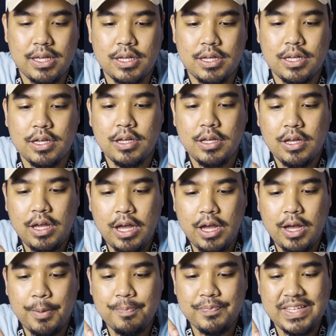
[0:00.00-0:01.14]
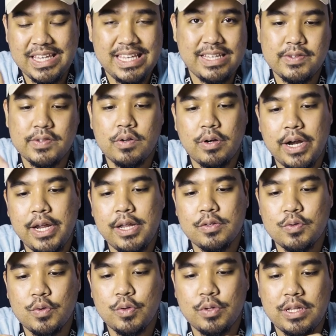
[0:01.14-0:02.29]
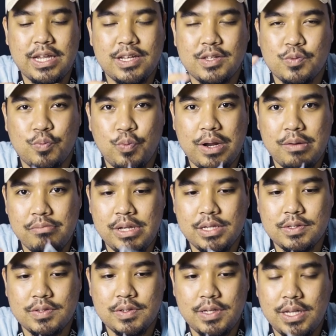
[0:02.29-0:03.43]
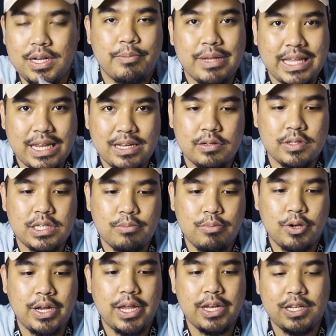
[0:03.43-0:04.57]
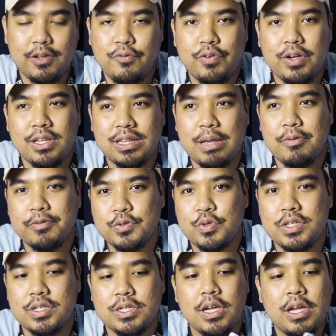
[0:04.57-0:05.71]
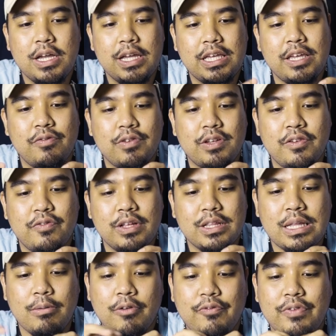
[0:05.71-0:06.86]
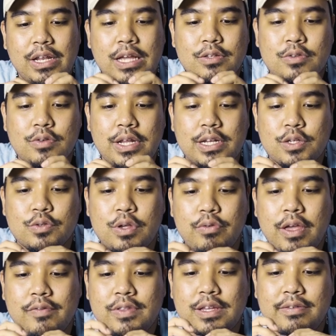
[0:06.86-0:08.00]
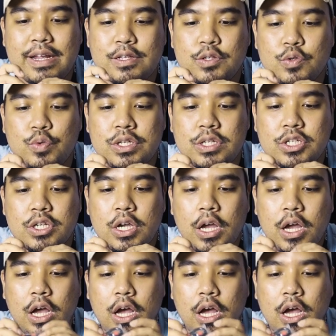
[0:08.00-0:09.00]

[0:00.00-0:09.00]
the keys, right? So that is what makes it a mechanical keyboard. And different type of switch give different type of feel. So like this one, we have the red switch